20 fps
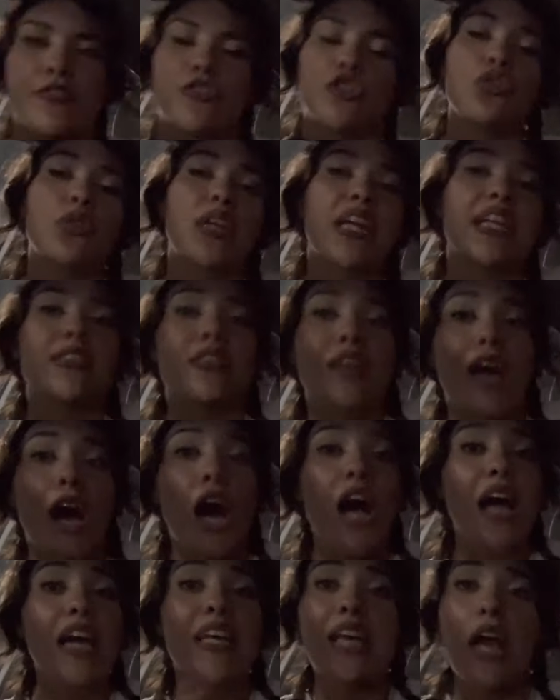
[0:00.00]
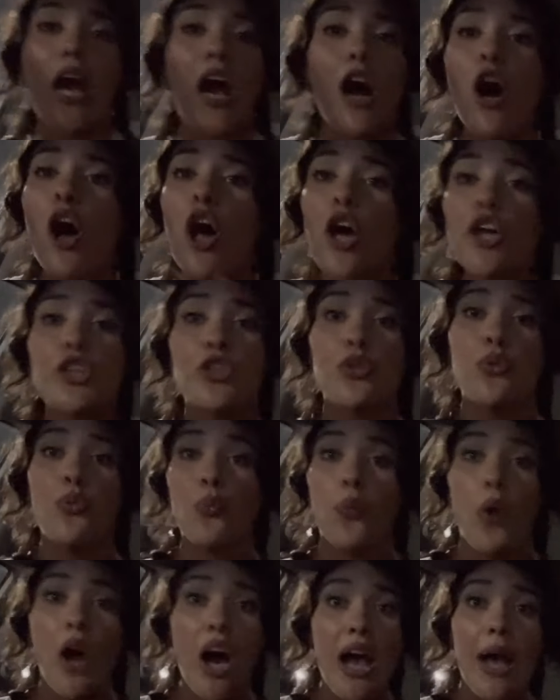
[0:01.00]
You can talk all you
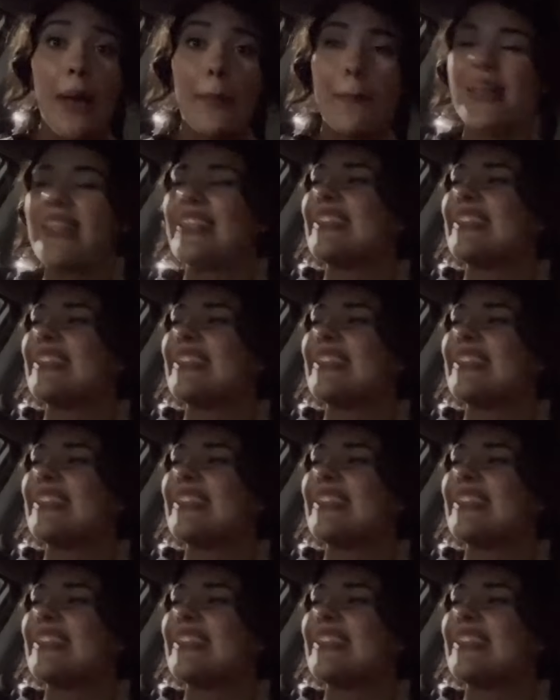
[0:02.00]
want, but